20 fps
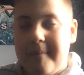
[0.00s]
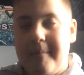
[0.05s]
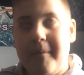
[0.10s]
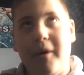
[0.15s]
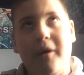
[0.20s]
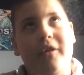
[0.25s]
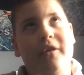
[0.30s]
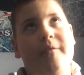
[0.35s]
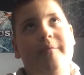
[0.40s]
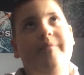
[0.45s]

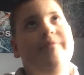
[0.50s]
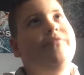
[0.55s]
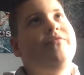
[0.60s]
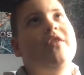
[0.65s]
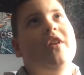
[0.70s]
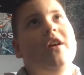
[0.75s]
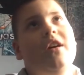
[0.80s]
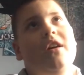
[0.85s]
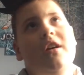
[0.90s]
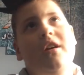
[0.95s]
But
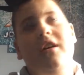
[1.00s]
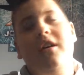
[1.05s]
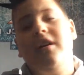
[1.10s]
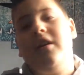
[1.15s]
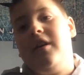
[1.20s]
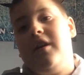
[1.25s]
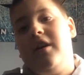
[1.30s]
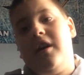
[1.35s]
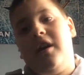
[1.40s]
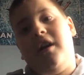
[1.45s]

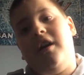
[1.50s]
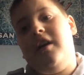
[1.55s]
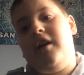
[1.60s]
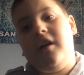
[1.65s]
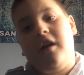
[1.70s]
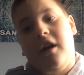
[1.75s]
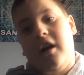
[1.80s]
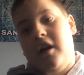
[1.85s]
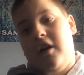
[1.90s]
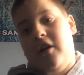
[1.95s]

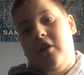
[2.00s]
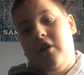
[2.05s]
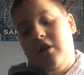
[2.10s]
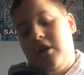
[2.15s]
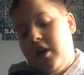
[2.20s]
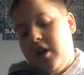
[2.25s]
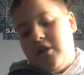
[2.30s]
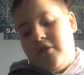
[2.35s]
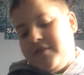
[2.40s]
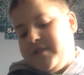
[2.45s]
I
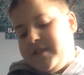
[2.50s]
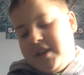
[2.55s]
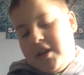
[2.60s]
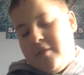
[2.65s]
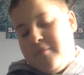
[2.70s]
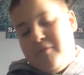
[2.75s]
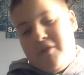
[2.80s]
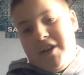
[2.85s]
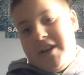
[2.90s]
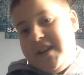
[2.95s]
don't see
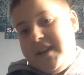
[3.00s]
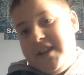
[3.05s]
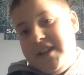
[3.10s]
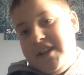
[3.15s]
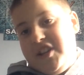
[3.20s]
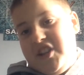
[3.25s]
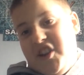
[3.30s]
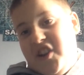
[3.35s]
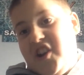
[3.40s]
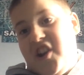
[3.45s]
him winning
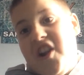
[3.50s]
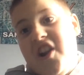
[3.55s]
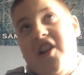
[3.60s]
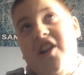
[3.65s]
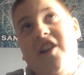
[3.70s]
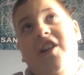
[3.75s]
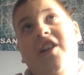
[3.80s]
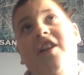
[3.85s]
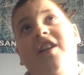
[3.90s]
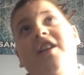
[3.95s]
this year.
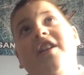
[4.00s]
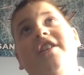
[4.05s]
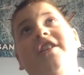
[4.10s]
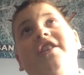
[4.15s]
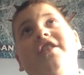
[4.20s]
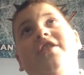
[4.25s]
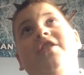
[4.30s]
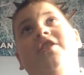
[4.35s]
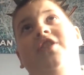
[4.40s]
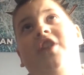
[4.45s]

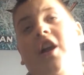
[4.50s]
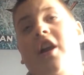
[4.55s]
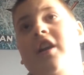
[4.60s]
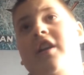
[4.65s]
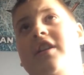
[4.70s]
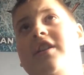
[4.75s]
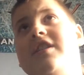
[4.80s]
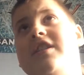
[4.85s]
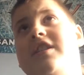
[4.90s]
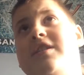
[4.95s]

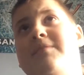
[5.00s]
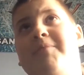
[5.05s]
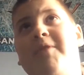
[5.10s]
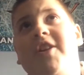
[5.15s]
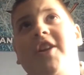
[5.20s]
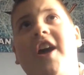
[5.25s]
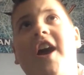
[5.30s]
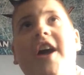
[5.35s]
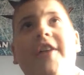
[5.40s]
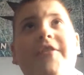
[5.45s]
Sharks has
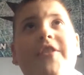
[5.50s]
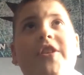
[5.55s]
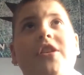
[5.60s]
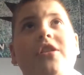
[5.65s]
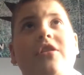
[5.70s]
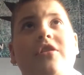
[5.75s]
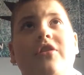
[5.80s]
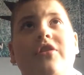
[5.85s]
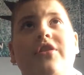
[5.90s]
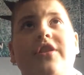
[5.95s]
been having a
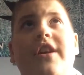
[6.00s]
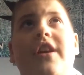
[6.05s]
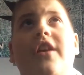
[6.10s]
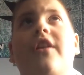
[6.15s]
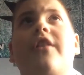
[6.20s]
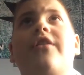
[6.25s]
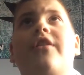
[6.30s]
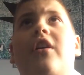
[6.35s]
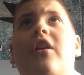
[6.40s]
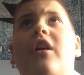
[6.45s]
good
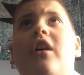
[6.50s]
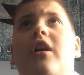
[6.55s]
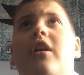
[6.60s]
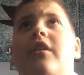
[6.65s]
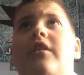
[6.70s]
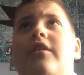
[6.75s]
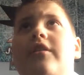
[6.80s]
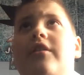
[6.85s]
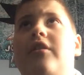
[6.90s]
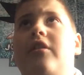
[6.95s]
year. They're,
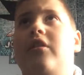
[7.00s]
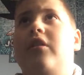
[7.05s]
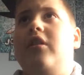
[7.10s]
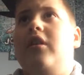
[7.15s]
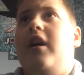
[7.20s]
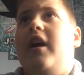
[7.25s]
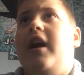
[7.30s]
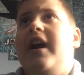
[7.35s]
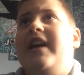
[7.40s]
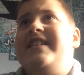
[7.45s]

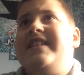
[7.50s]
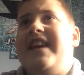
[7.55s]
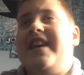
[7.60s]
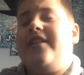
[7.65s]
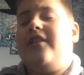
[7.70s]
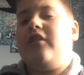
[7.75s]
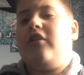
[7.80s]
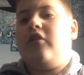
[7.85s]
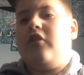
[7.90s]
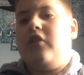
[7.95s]
they're I say
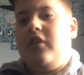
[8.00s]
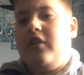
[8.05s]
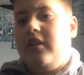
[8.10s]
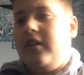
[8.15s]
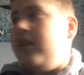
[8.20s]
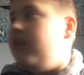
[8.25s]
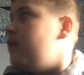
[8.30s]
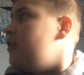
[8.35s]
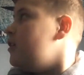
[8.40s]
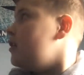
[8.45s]
they're gonna
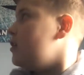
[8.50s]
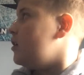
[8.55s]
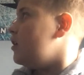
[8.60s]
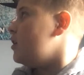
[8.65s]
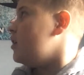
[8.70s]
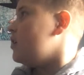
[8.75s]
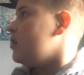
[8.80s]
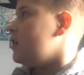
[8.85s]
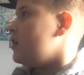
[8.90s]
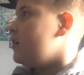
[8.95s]

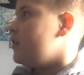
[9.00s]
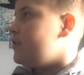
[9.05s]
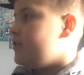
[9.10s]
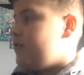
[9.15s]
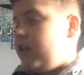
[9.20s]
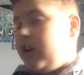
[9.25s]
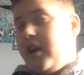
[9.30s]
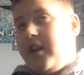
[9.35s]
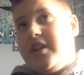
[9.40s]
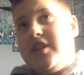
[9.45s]

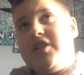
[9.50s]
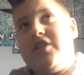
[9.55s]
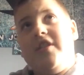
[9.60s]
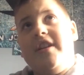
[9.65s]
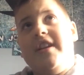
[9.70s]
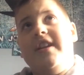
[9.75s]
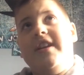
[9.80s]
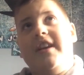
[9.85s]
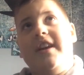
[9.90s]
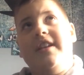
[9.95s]
they're on a
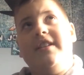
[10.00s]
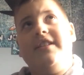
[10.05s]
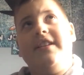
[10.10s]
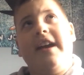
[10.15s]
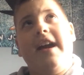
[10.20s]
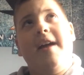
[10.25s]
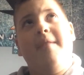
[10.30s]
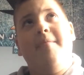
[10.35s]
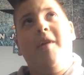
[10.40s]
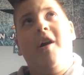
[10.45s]
streak against
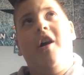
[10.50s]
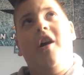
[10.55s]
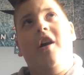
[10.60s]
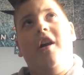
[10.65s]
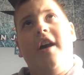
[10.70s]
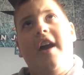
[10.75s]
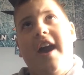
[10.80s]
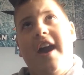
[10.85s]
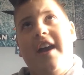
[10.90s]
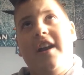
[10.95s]

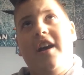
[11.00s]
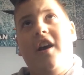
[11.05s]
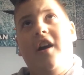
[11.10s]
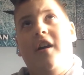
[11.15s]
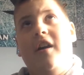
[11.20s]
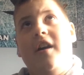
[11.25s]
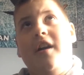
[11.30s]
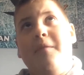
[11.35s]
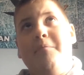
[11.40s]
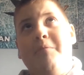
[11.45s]

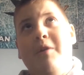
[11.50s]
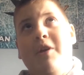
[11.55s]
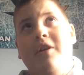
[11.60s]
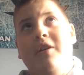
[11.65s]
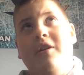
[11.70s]
Anaheim.